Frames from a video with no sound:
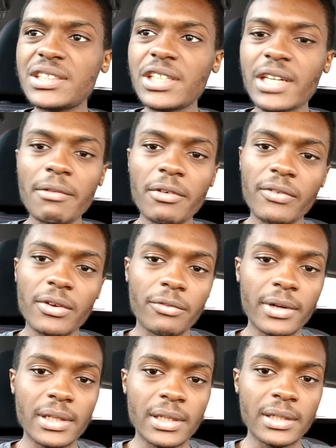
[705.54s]
just check
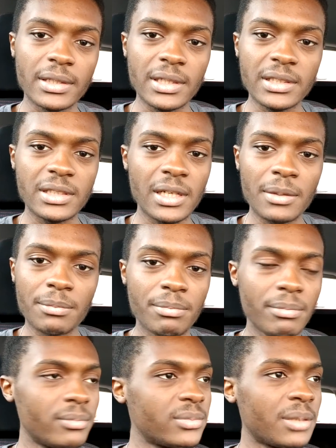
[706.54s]
everything, really. Just
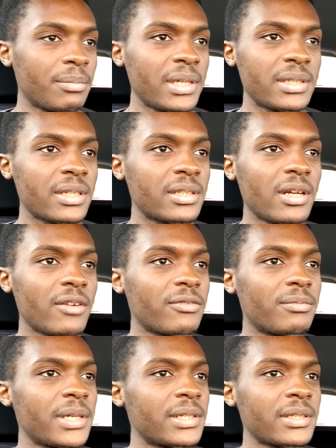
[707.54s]
basic stuff.